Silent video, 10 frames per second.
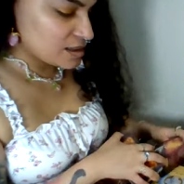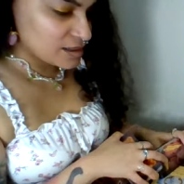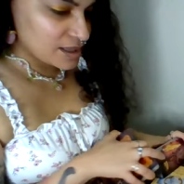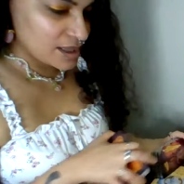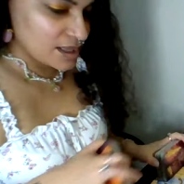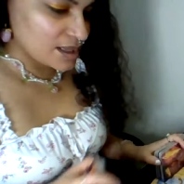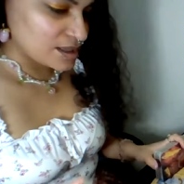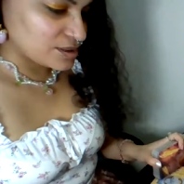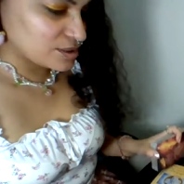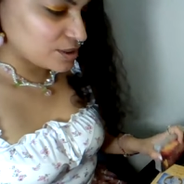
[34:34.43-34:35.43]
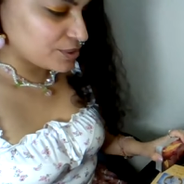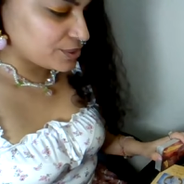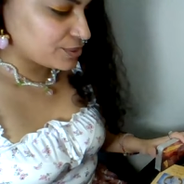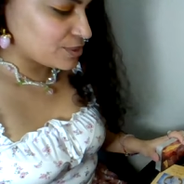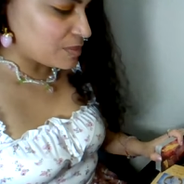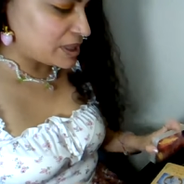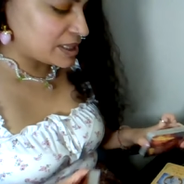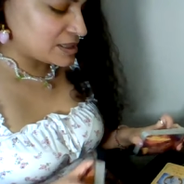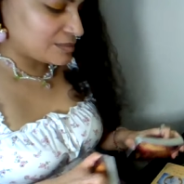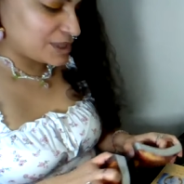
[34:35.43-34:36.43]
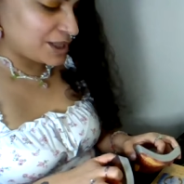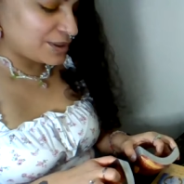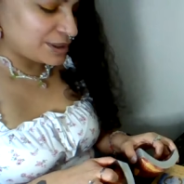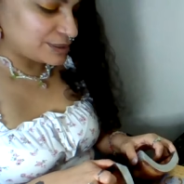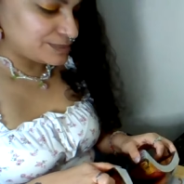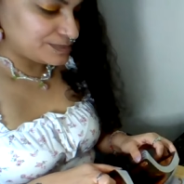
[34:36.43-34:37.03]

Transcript: Okay, so I'm gonna get some tarot.